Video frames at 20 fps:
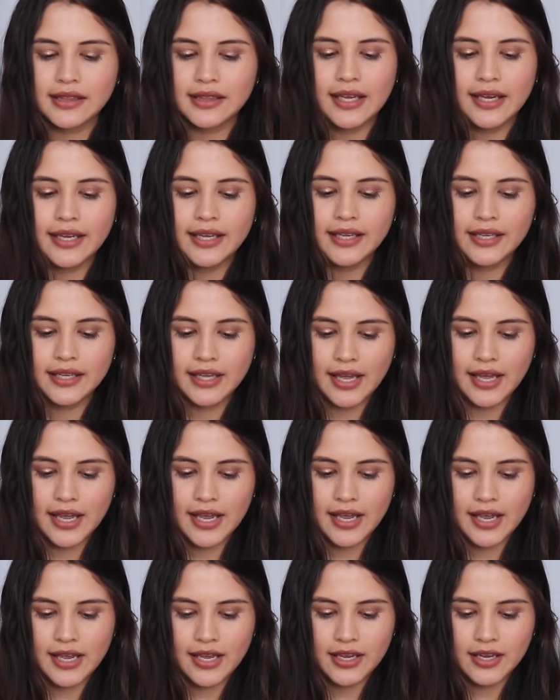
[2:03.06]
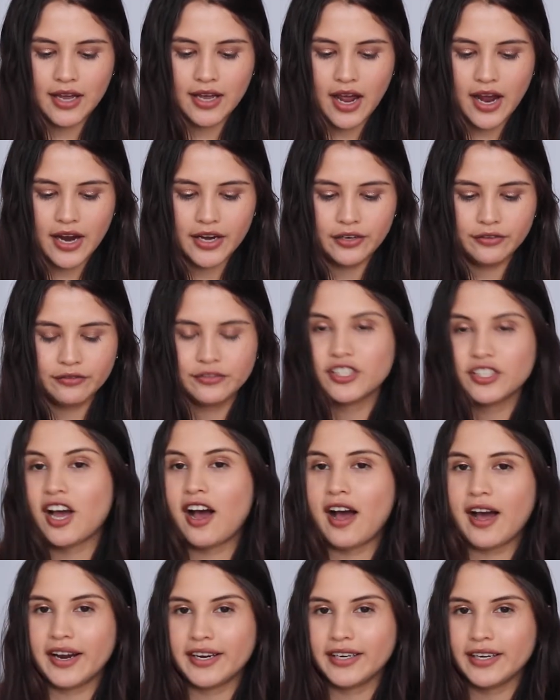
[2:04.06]
like a kind of
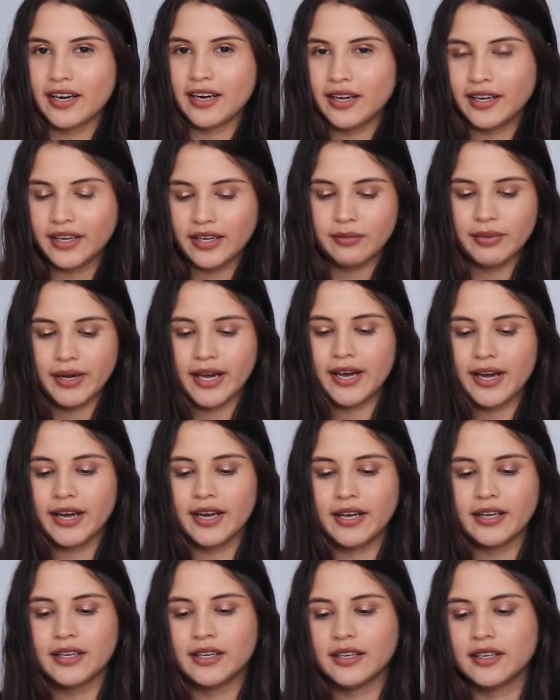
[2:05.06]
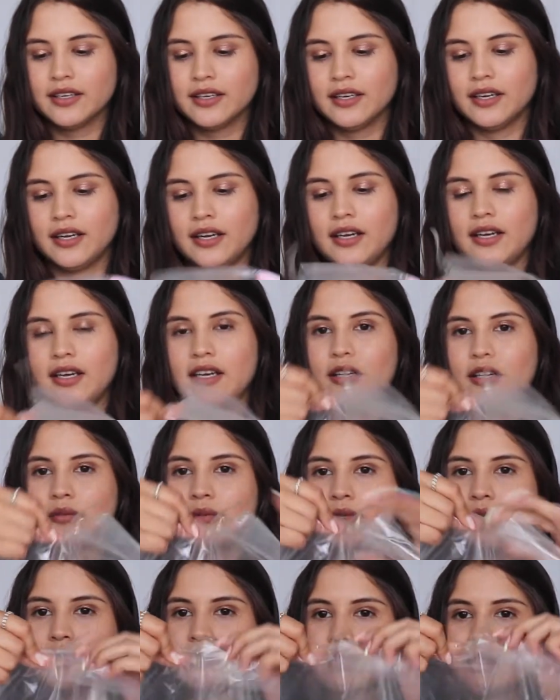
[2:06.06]
tie-dye bag. Um,
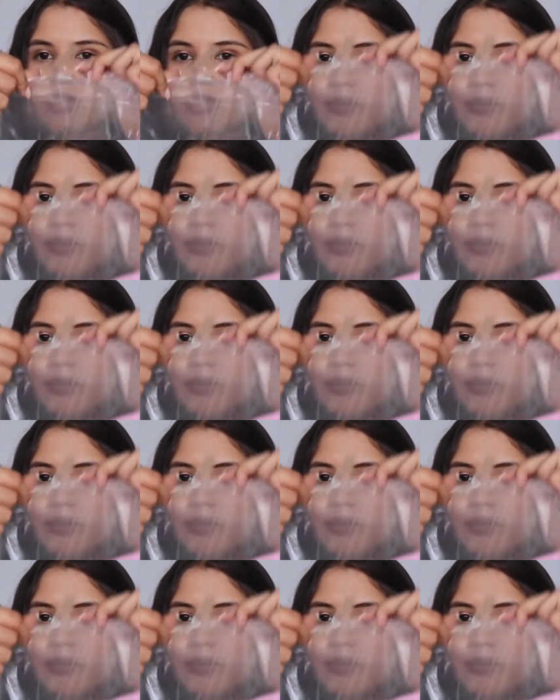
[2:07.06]
so